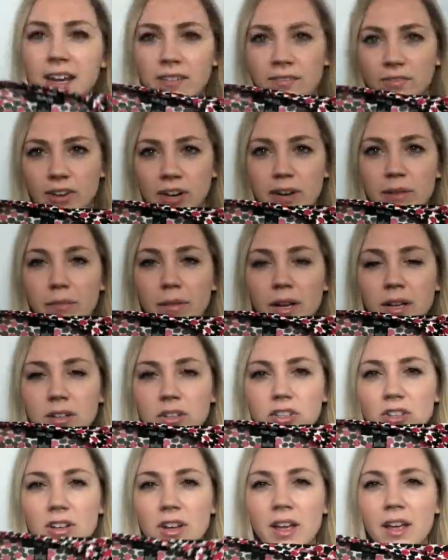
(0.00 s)
it very
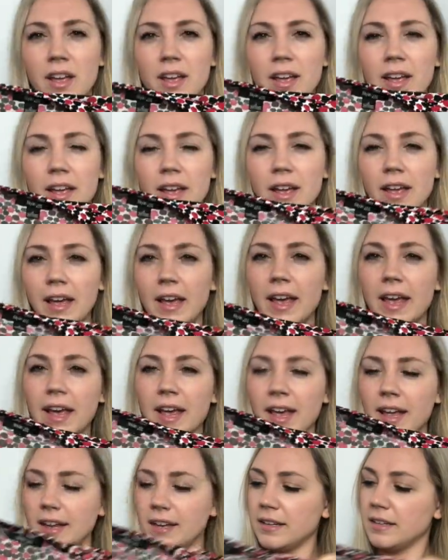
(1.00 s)
much.
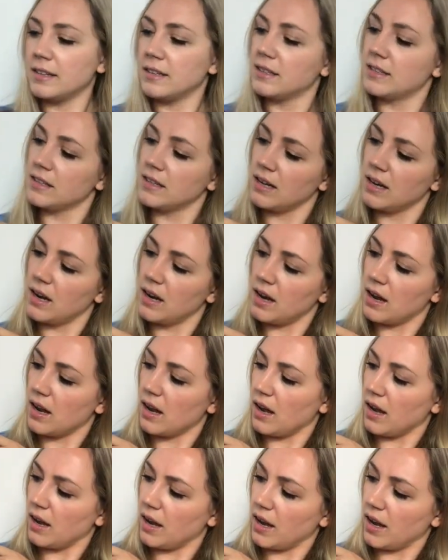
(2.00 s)
And
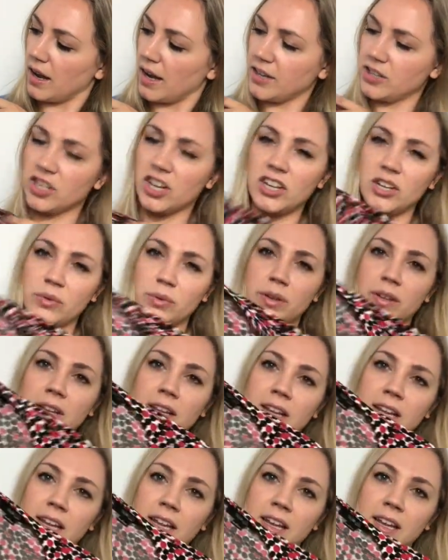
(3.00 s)
I
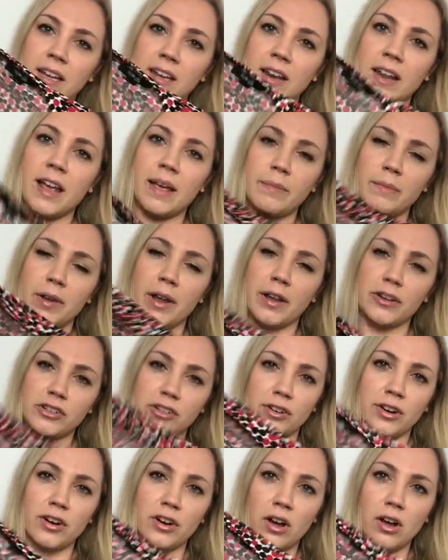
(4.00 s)
genuinely am not
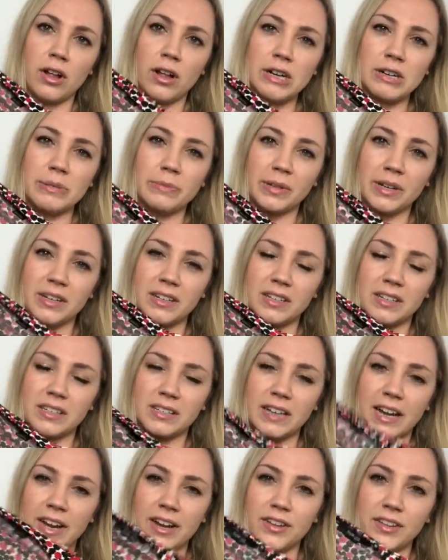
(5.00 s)
sure at all how I'm gonna
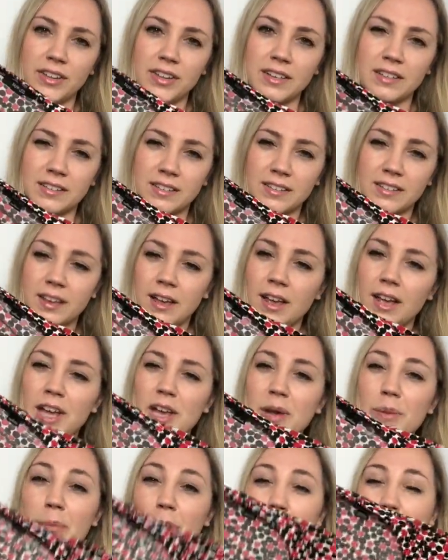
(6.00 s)
style this,
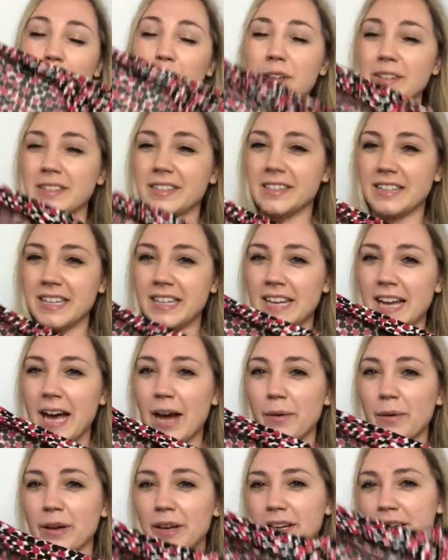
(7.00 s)
but we'll see
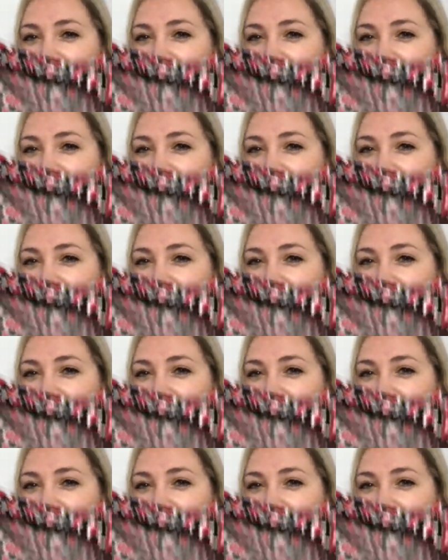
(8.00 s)
how it